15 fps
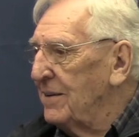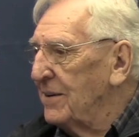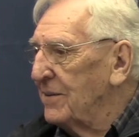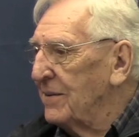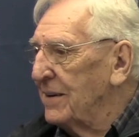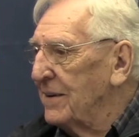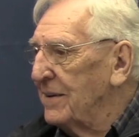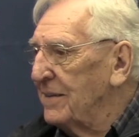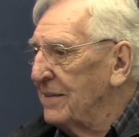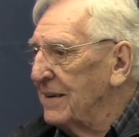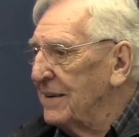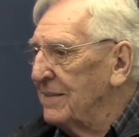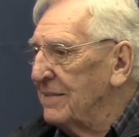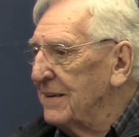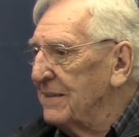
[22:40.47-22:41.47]

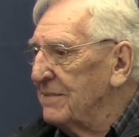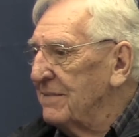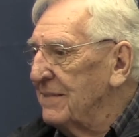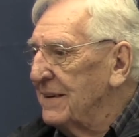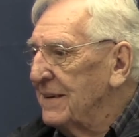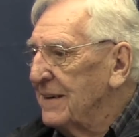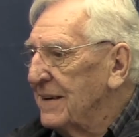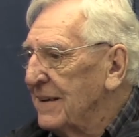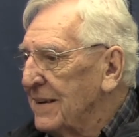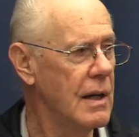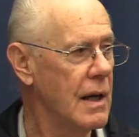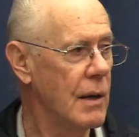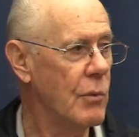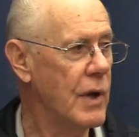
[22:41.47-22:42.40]
and with COVID,